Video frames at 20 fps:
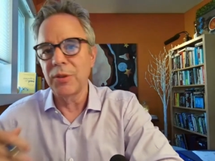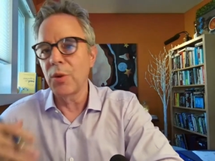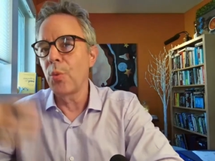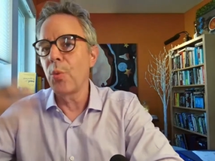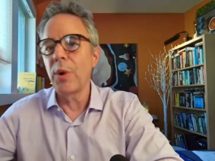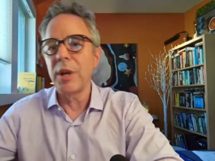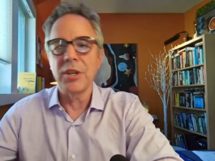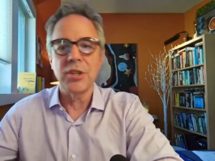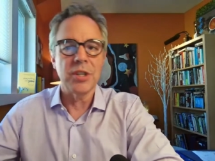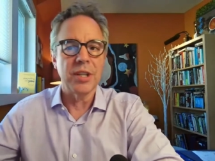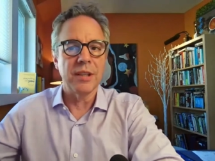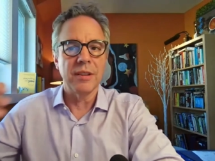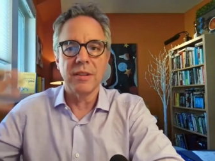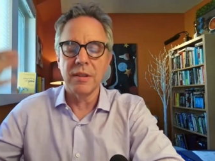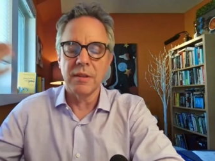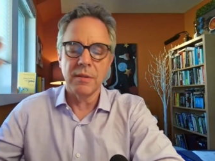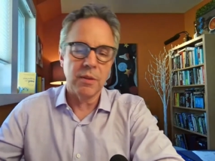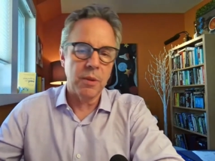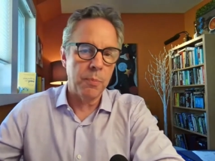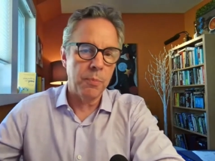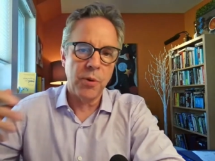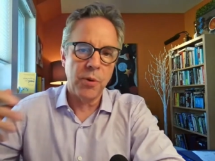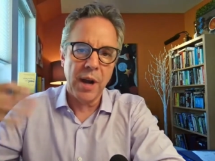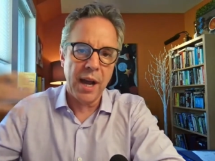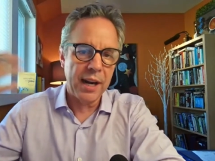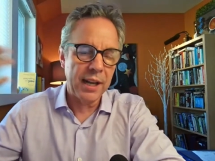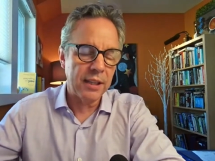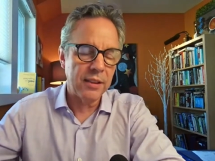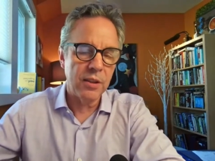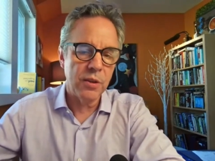the widget, the, the
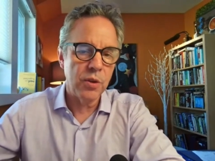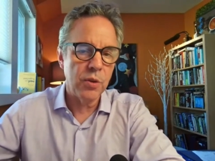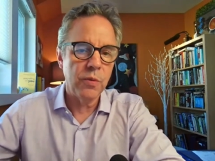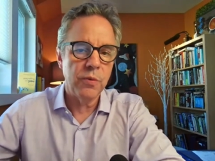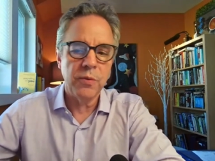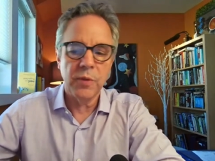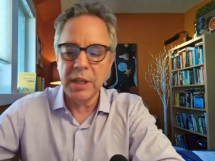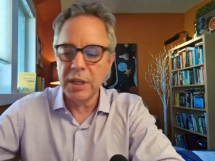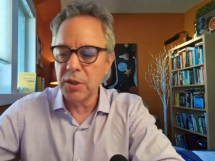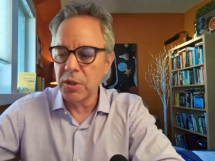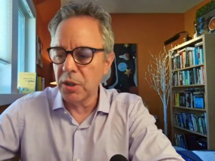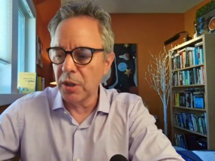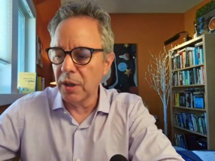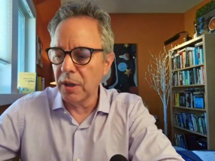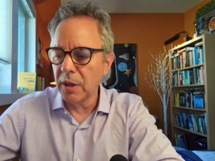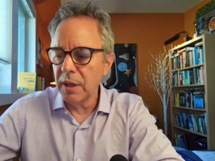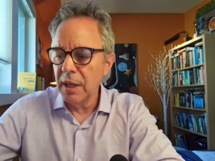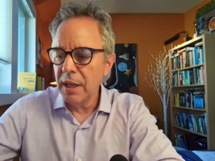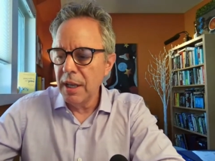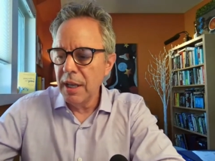product, the new feature.